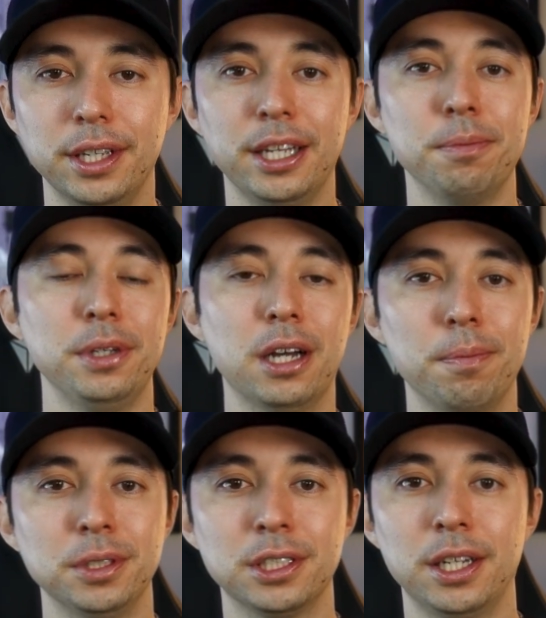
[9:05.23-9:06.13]
they hit me
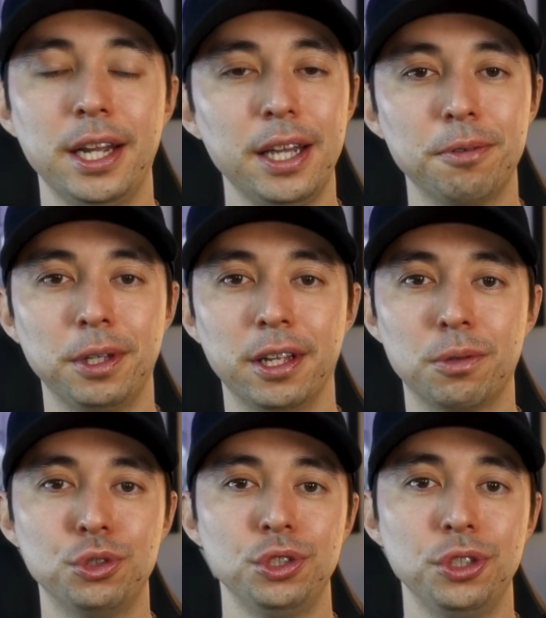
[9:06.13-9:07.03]
up and said, hey, we like
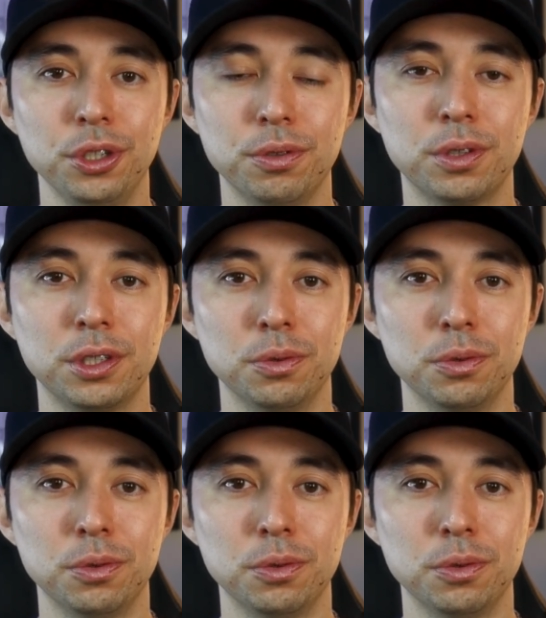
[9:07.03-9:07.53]
what you do.